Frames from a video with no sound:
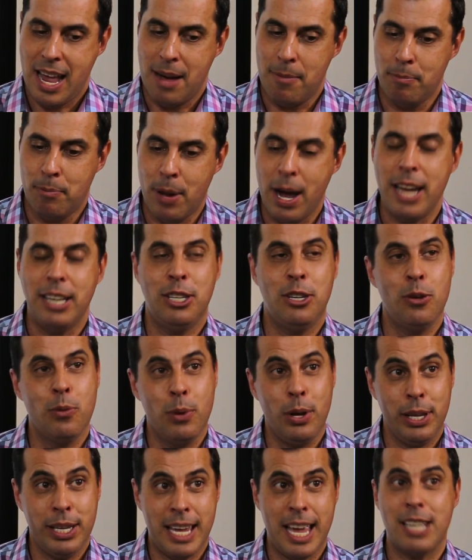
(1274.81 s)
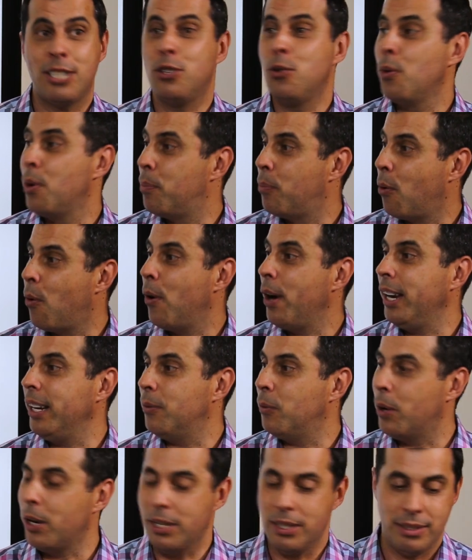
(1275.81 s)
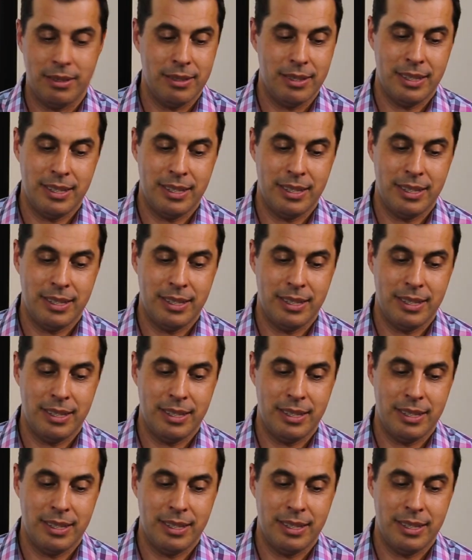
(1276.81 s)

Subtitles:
But you will get to a point where